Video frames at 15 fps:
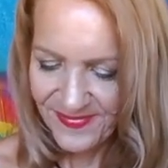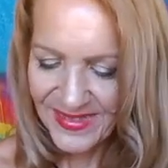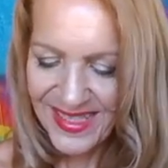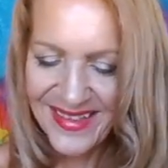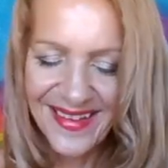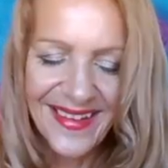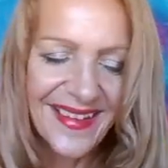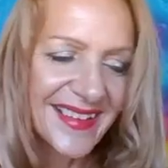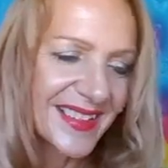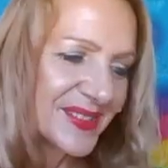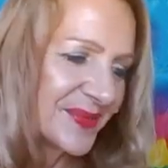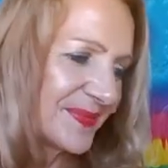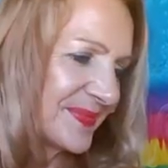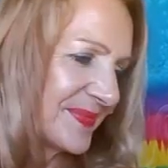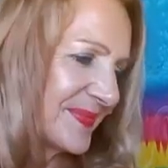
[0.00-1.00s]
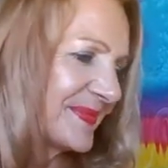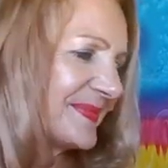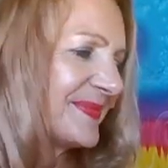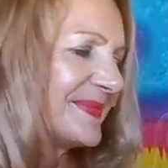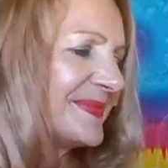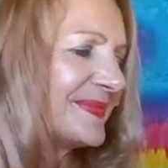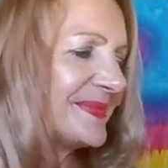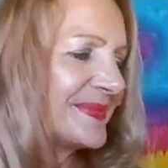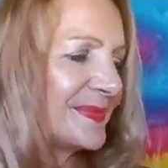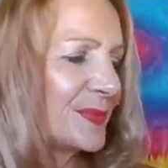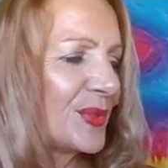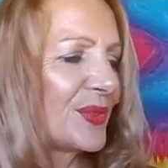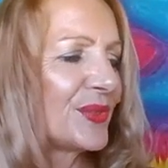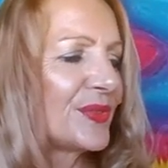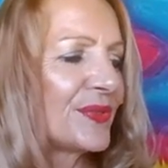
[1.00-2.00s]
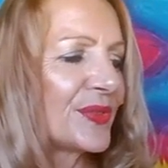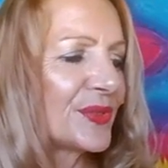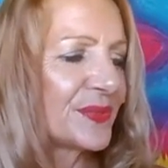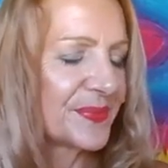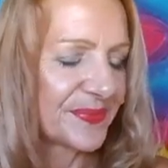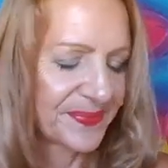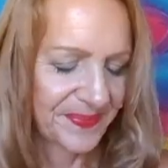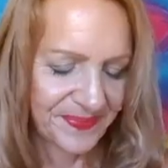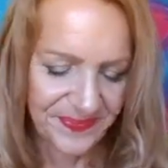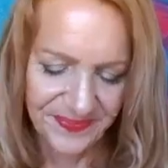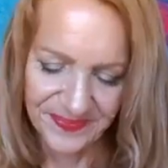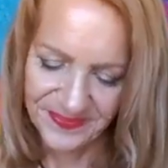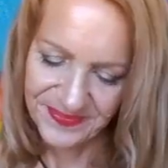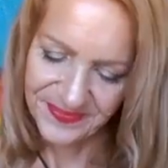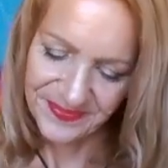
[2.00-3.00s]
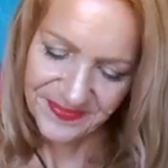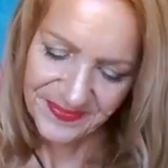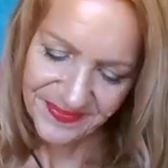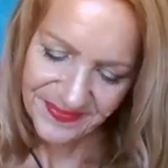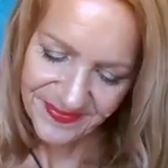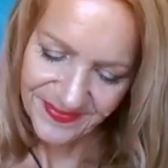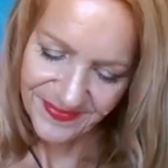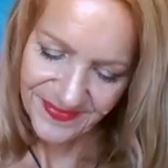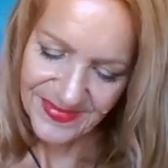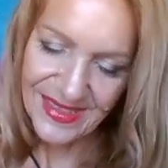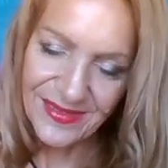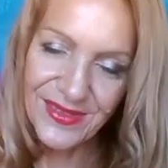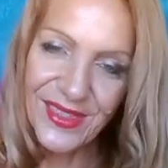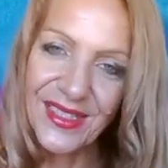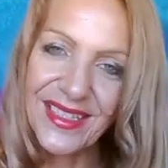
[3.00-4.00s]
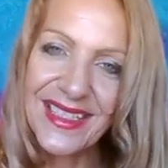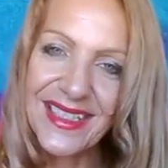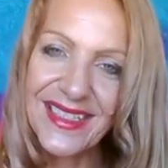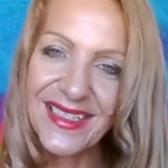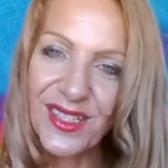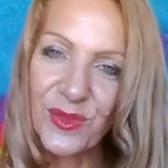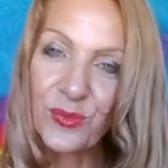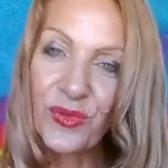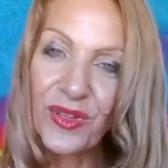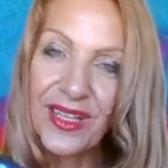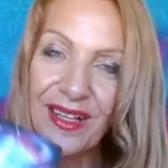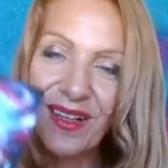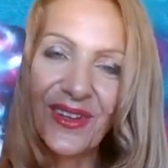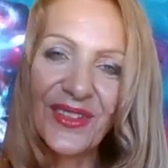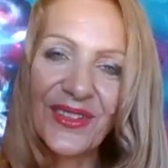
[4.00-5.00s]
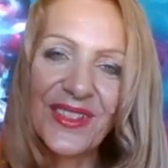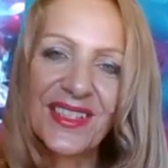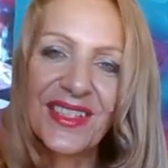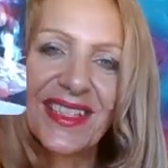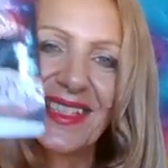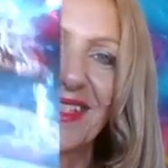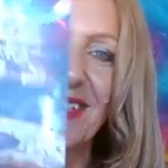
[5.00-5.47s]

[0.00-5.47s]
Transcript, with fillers: Ah, mm, beautiful. Have a look at this. I'll bring it close so you can